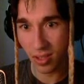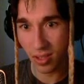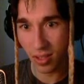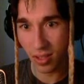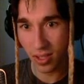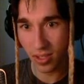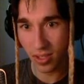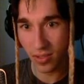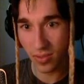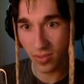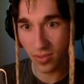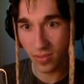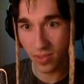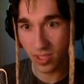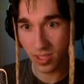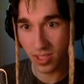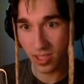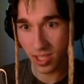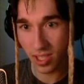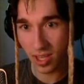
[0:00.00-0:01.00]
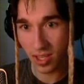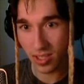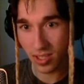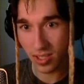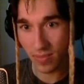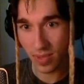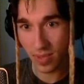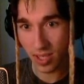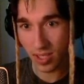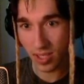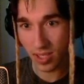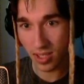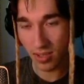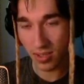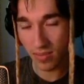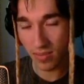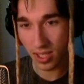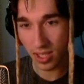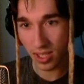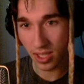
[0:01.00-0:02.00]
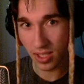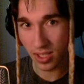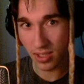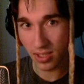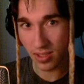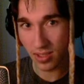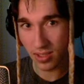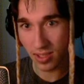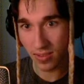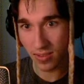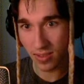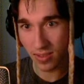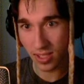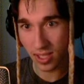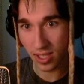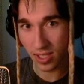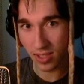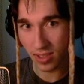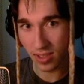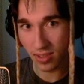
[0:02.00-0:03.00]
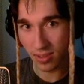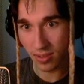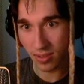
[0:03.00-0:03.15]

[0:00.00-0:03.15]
This room just scares the piss out of me, guys. I don't like it.